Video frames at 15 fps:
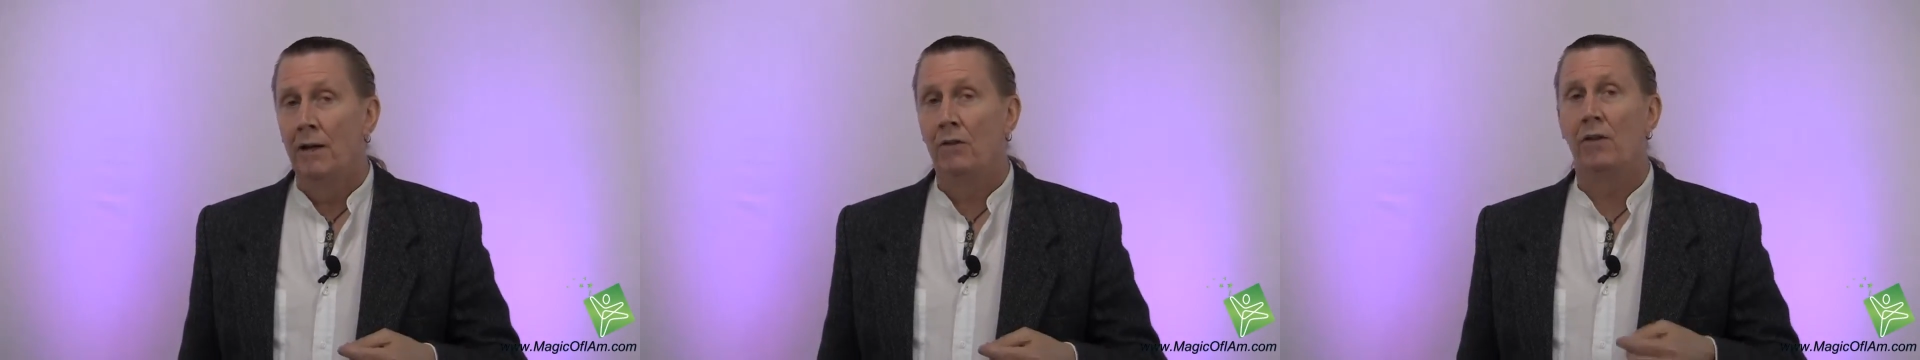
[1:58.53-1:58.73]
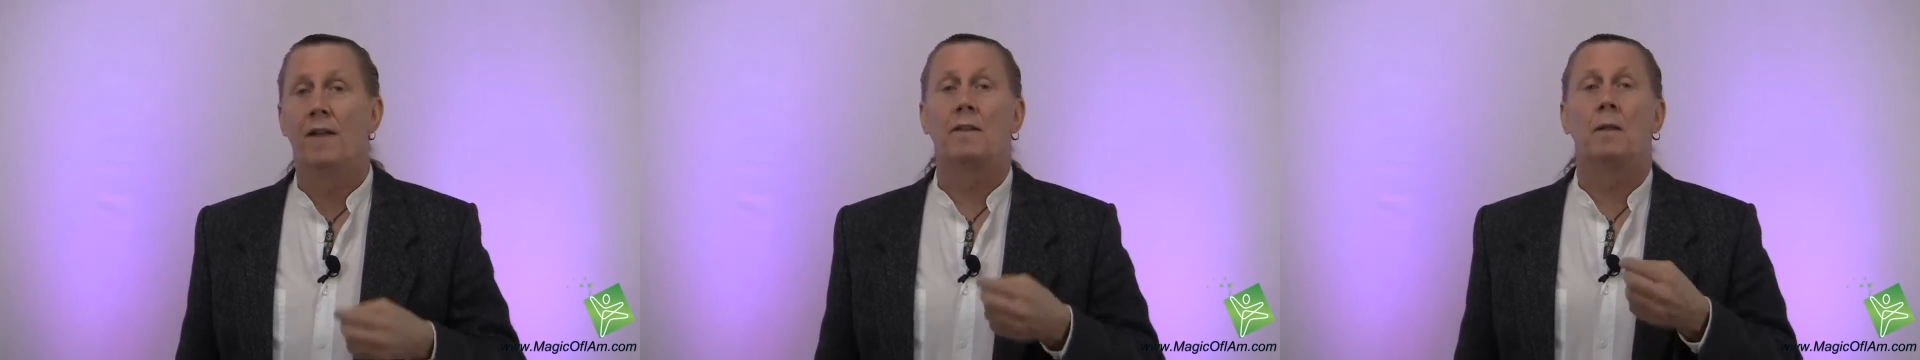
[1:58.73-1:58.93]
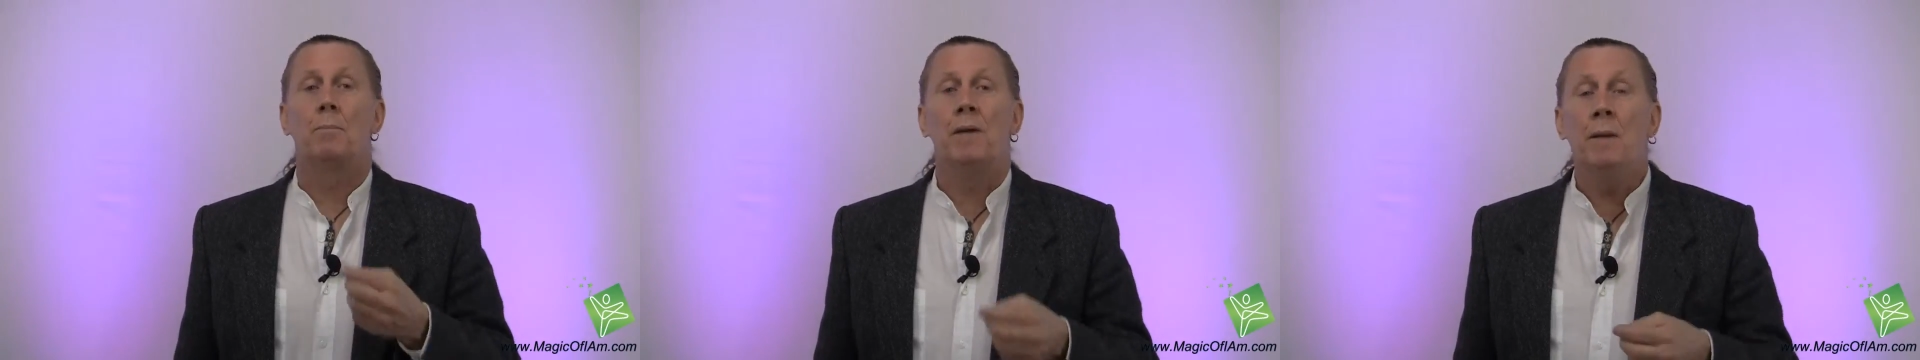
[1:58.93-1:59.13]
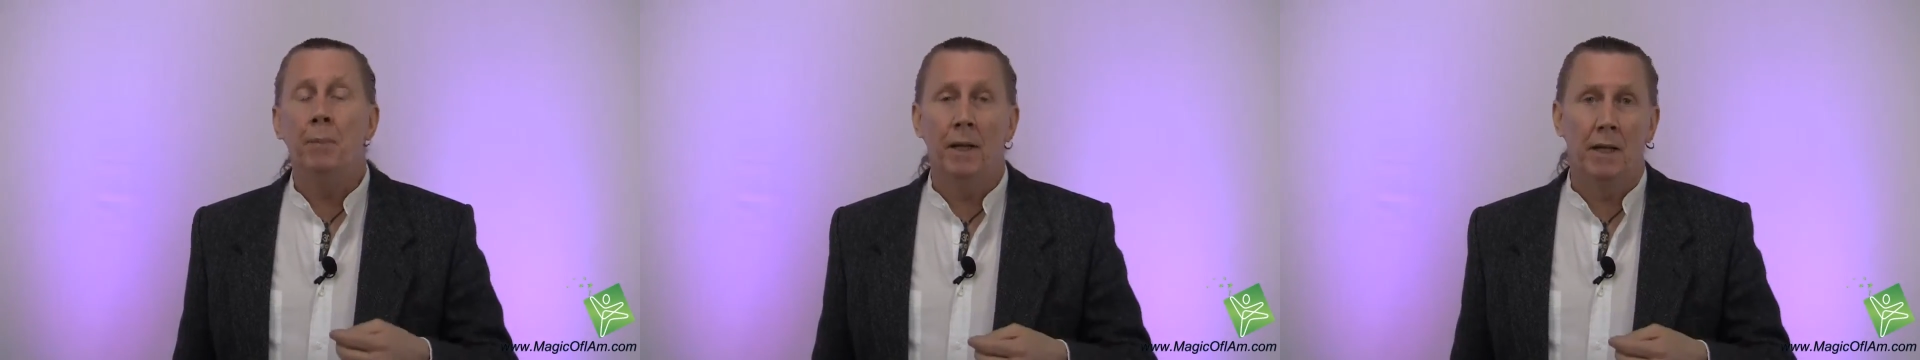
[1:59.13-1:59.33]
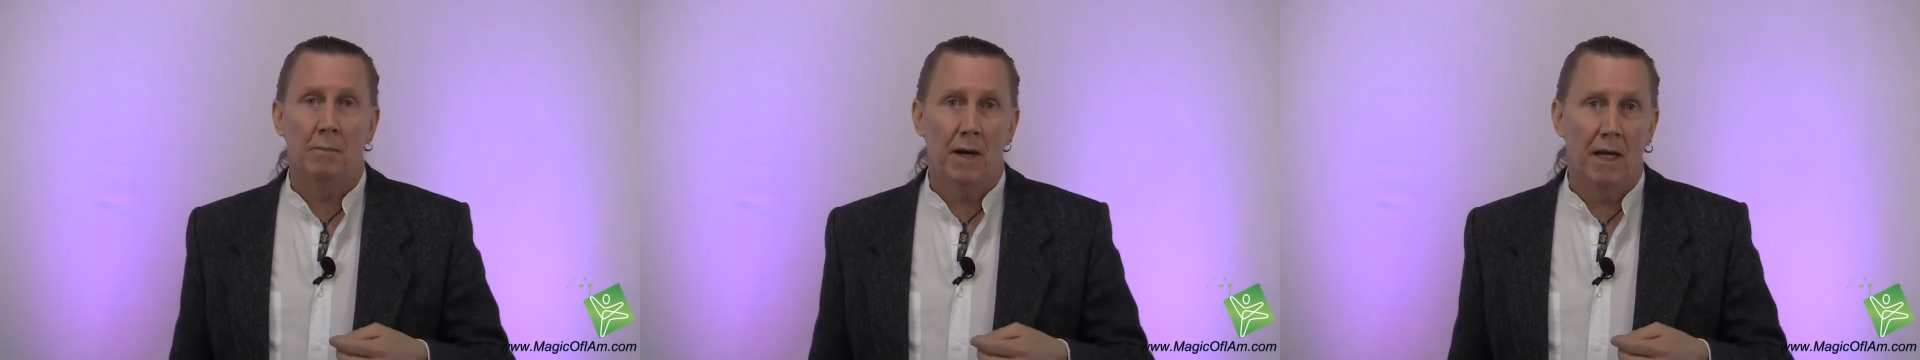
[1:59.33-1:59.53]
so that the
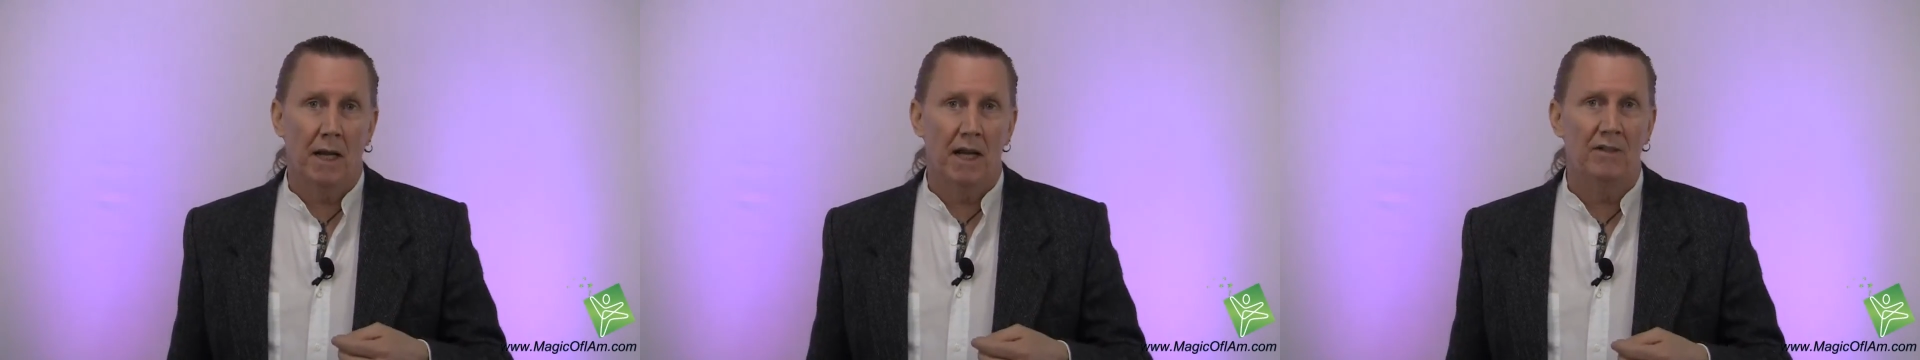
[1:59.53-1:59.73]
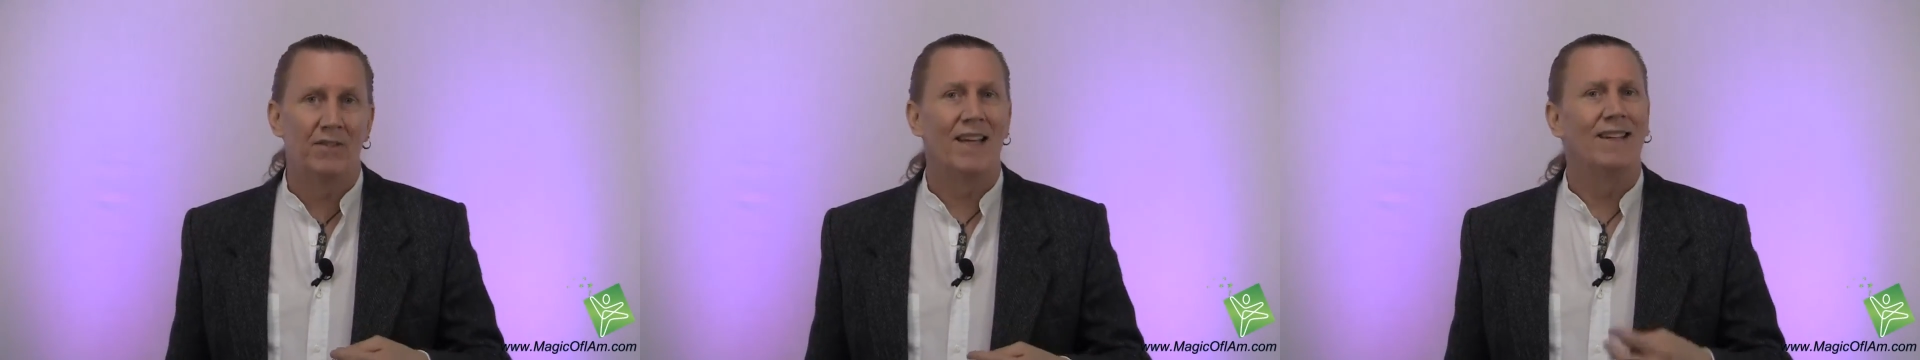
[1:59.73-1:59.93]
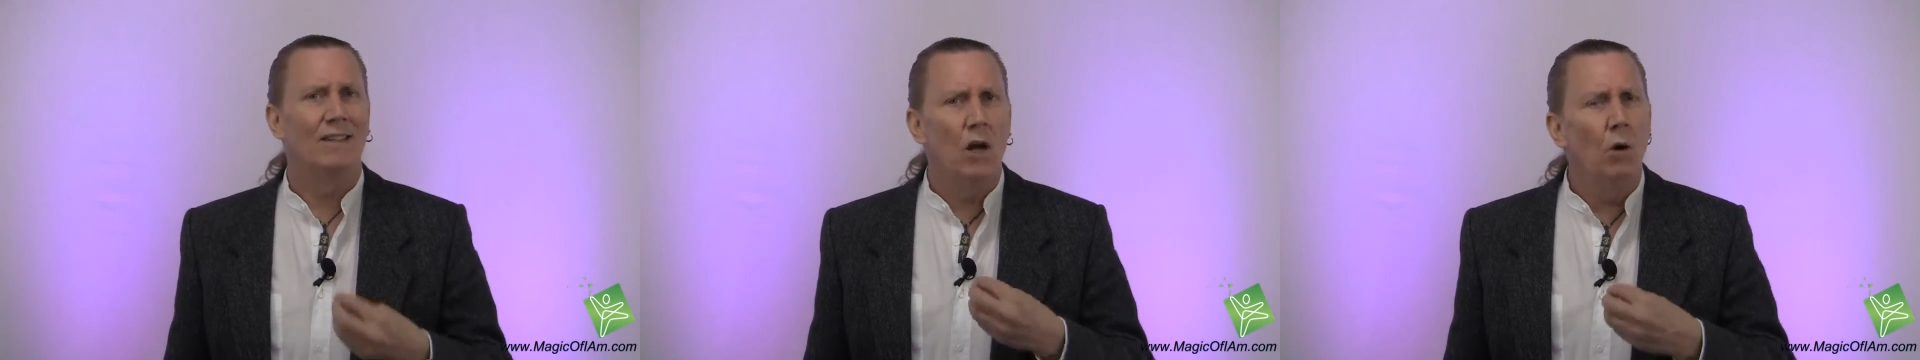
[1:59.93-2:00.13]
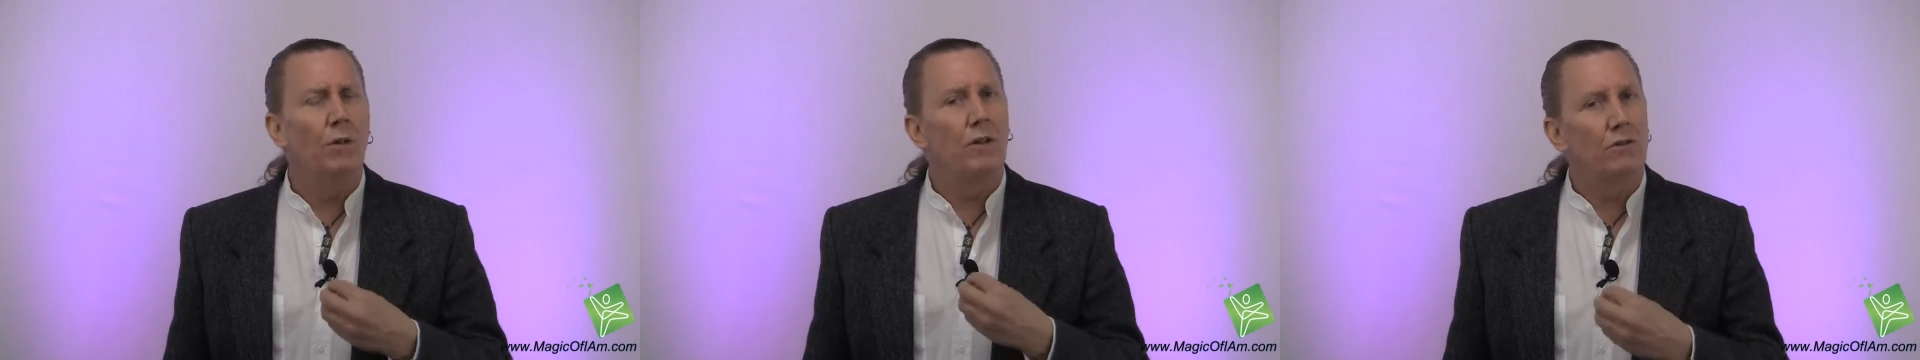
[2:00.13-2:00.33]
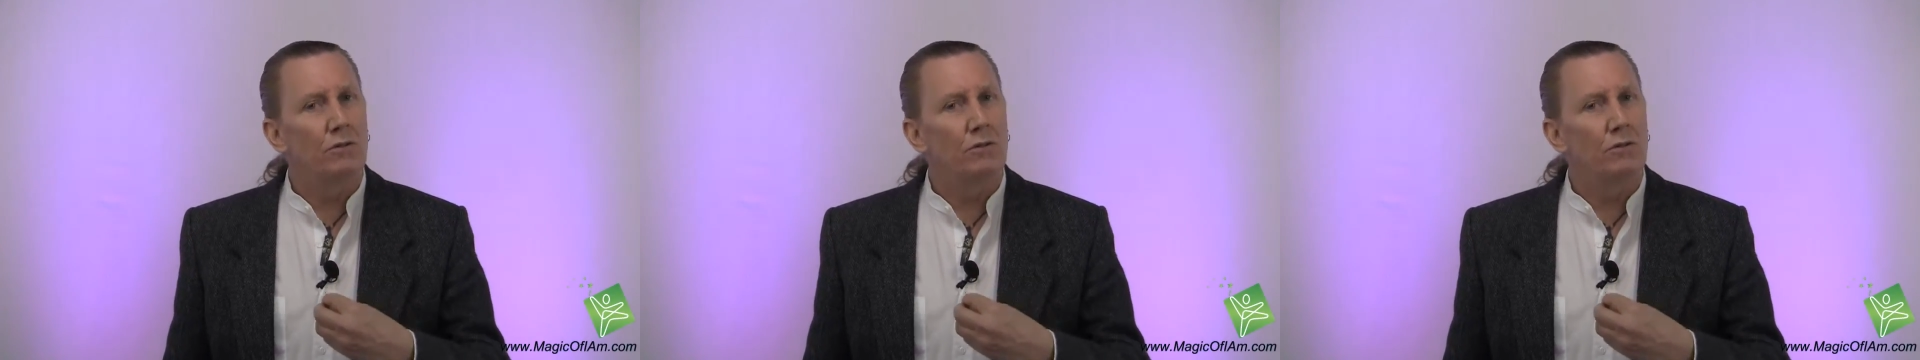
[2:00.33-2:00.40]
people in my life can know the